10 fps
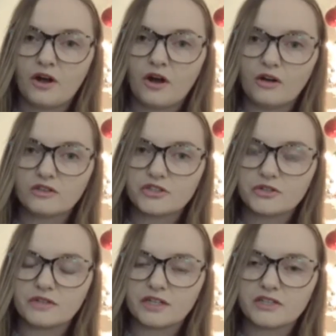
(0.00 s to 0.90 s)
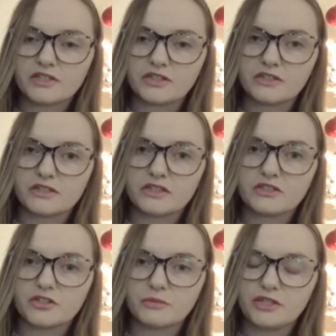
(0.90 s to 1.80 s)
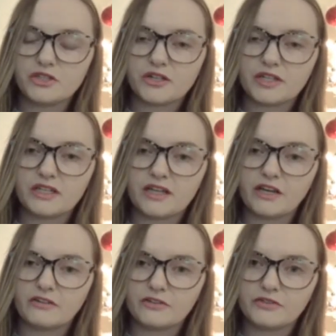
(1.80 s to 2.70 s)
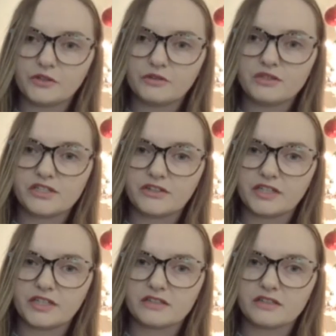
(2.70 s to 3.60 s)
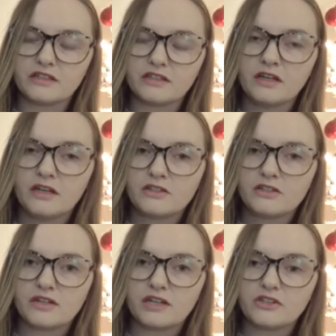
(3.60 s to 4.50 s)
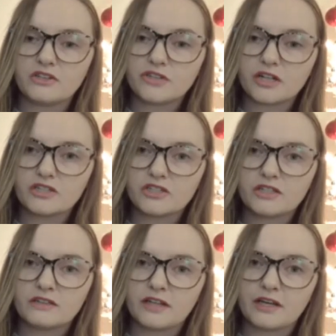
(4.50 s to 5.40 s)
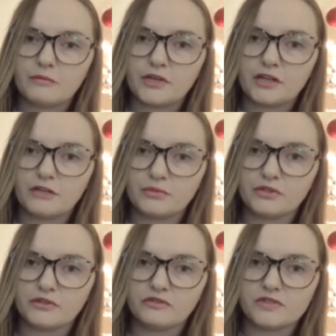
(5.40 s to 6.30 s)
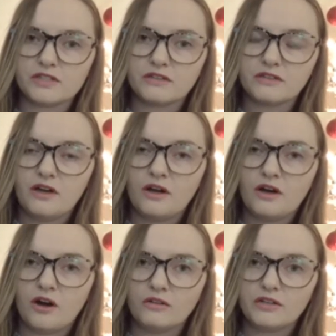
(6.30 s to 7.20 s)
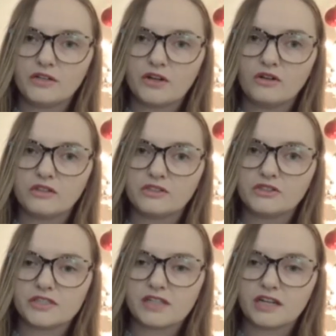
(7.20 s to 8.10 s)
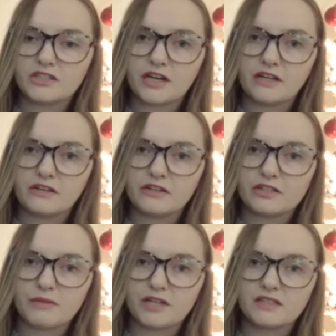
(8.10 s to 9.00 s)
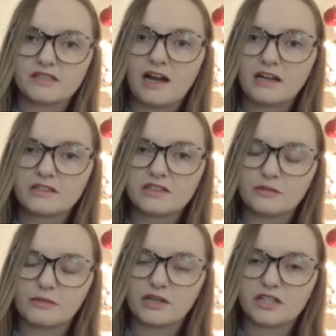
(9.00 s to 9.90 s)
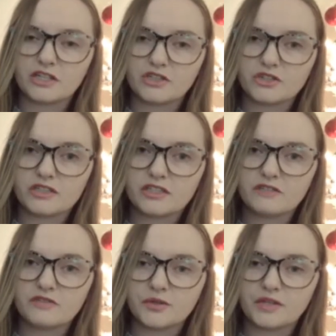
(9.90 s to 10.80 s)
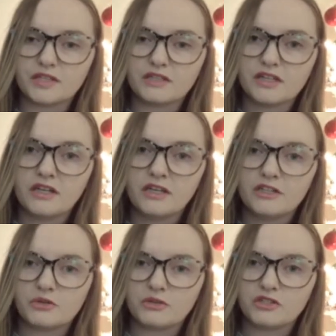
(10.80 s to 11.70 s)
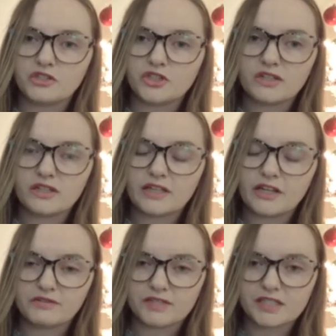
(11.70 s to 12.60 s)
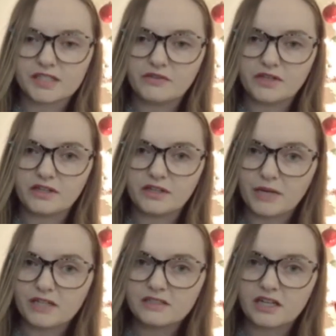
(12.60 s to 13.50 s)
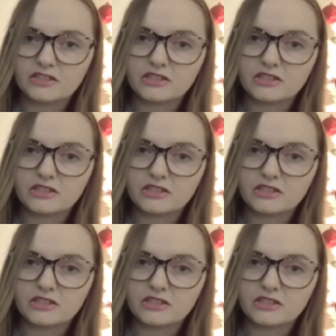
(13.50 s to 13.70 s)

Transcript: All student concerns should be treated and reviewed seriously so that instruction can be improved. All in all, nurse educators must act in the best interest of students to ensure that they are receiving the best